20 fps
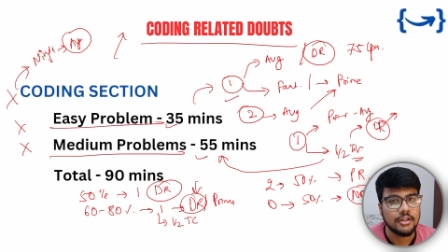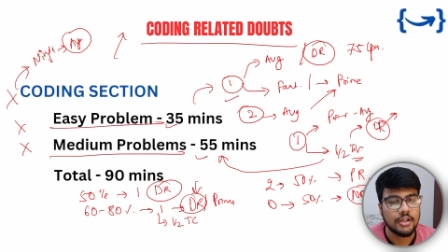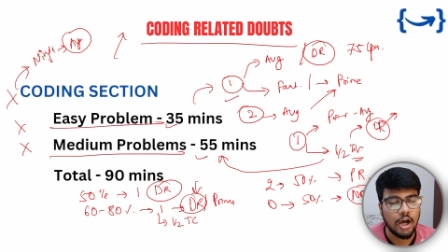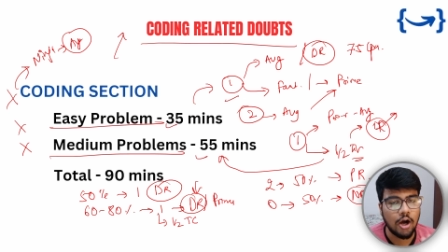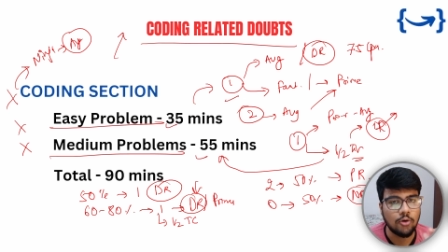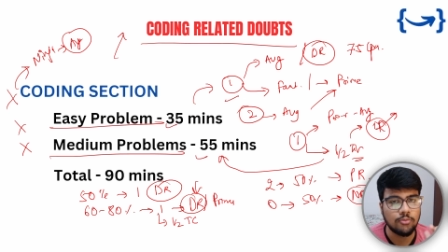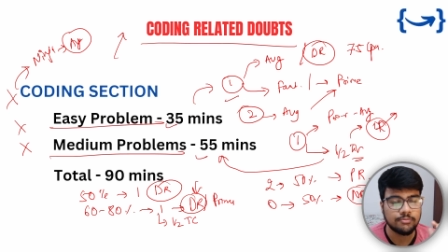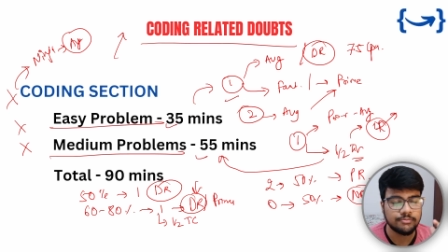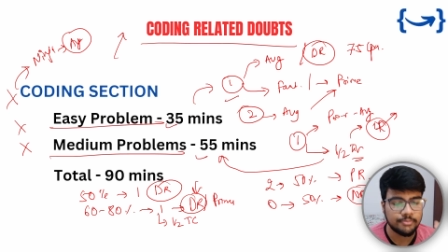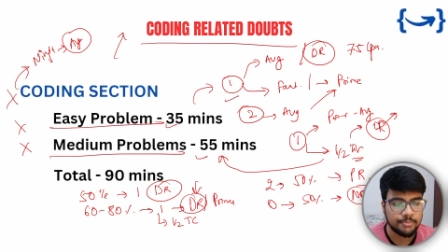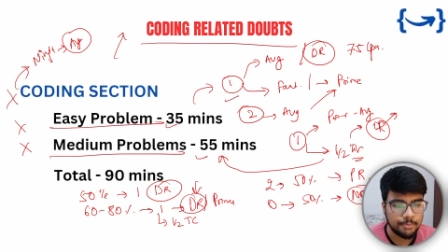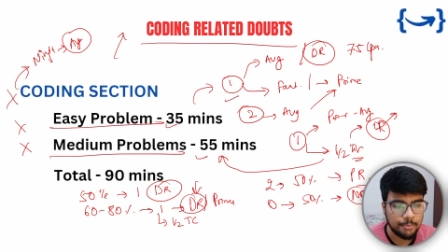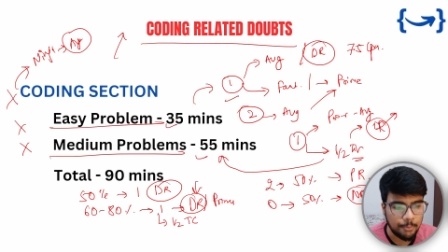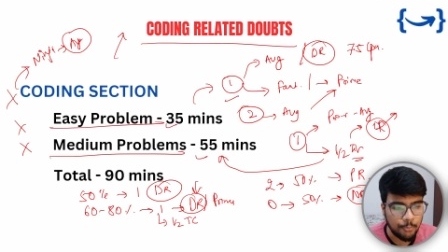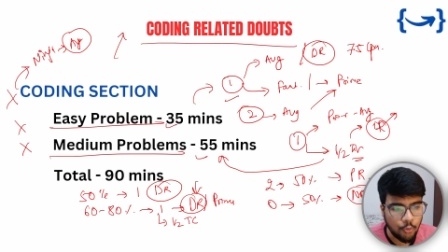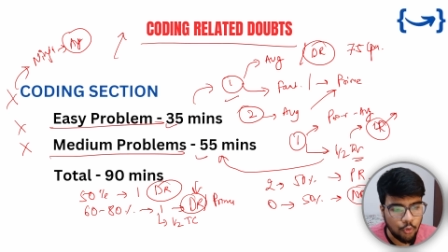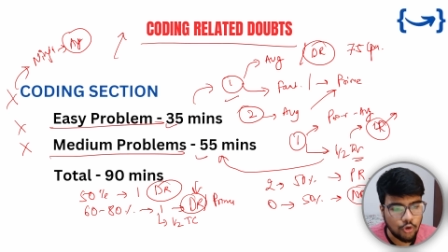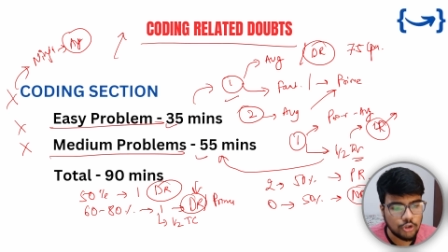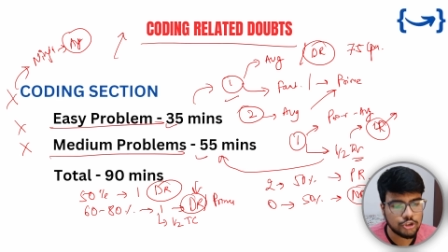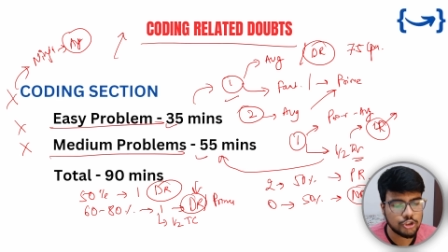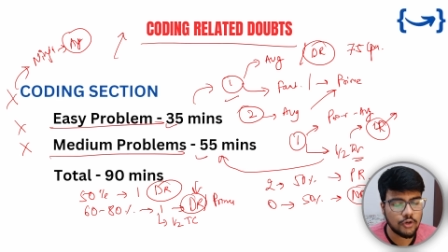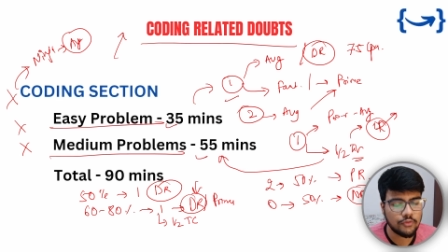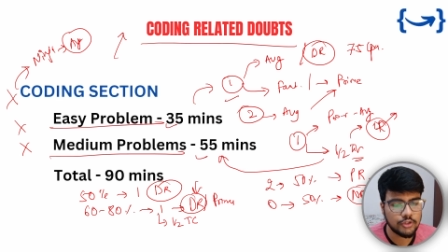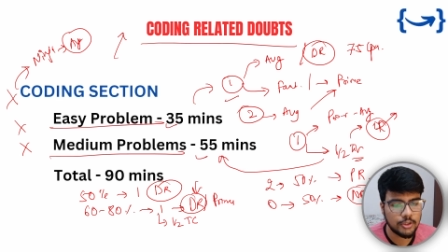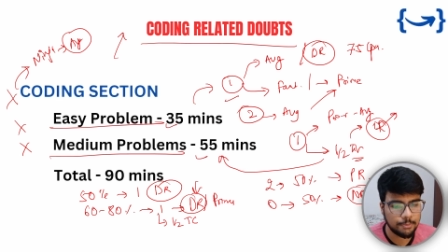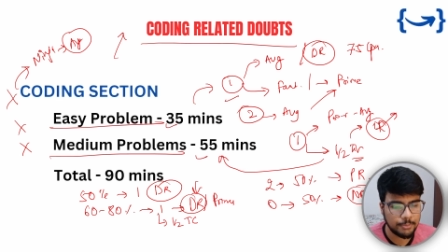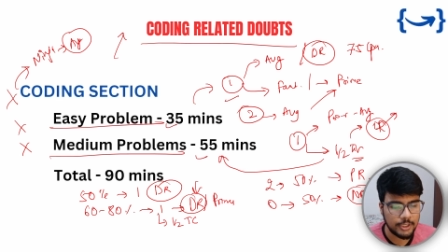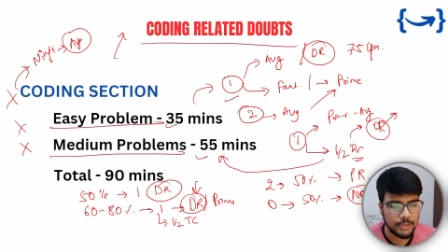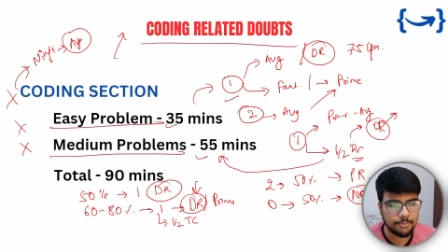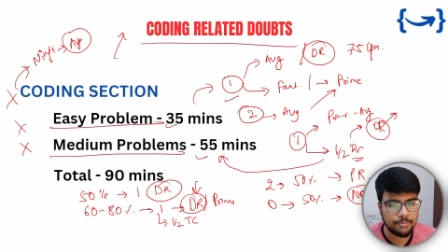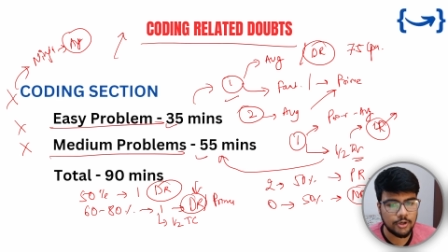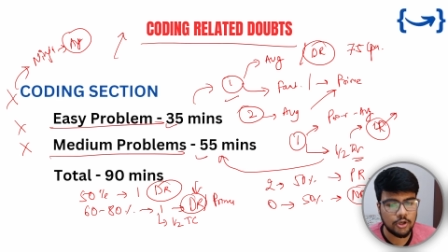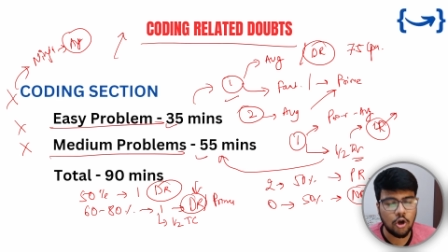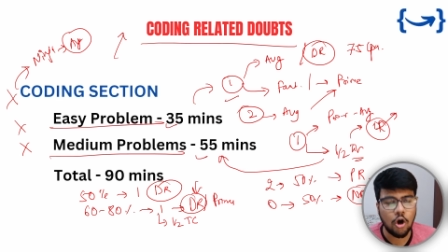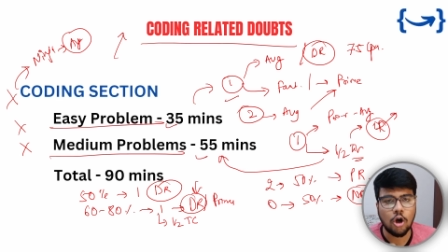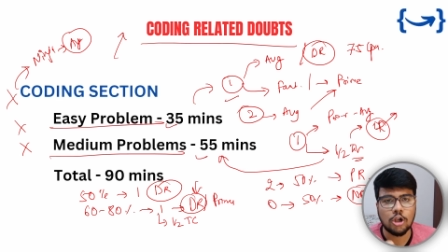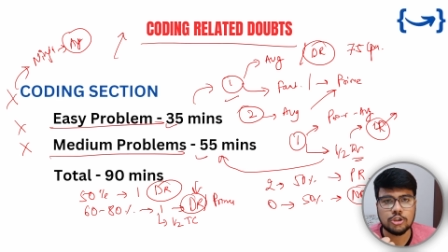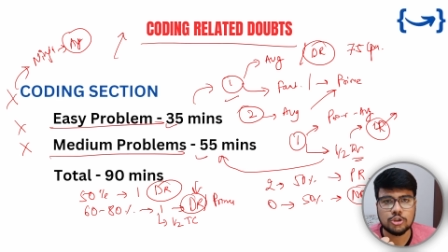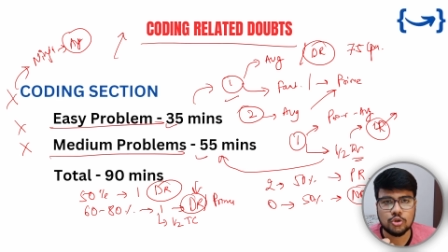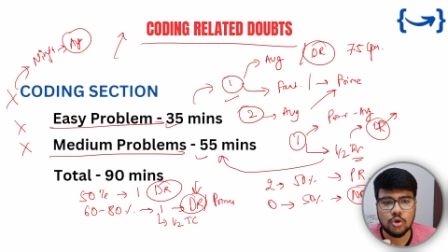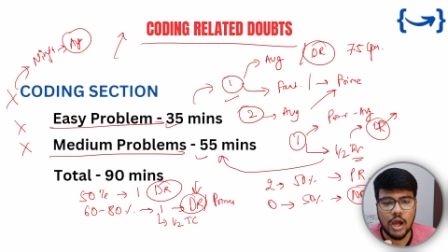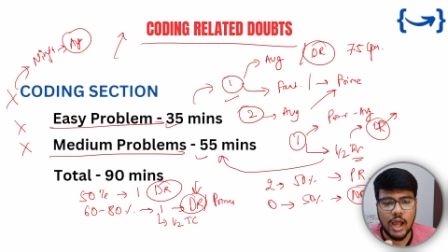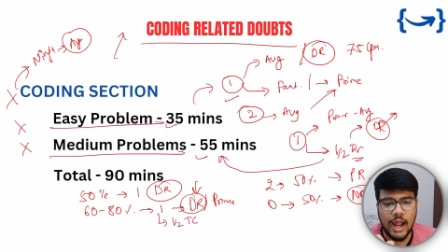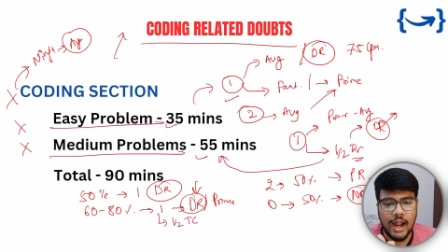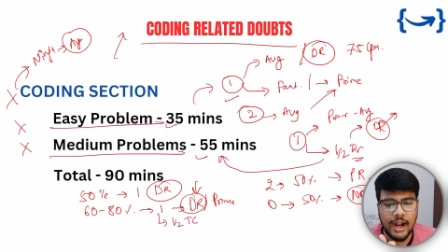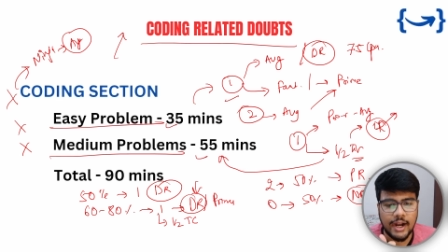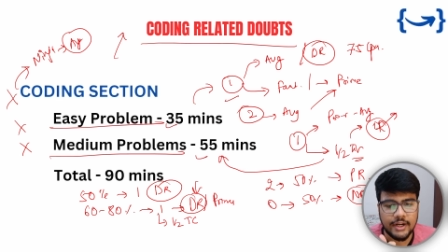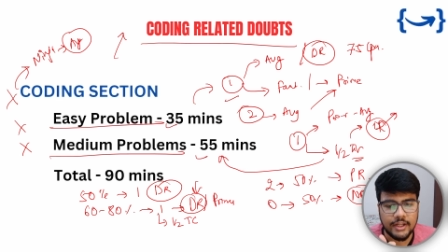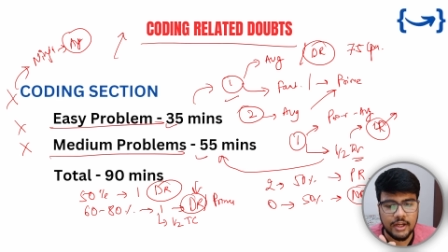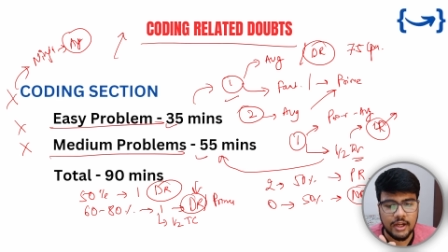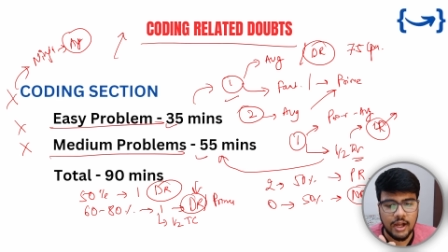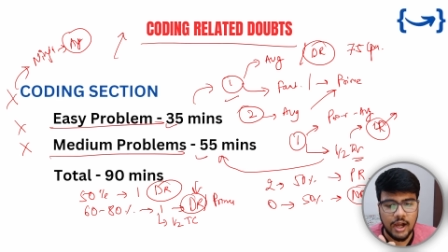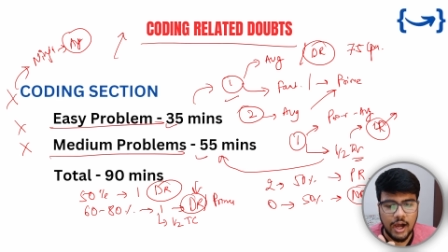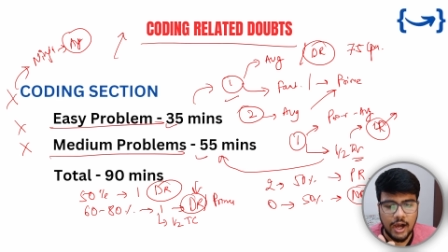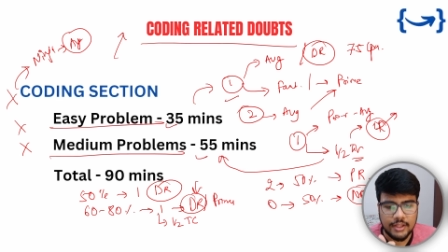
Now, most of the people also had,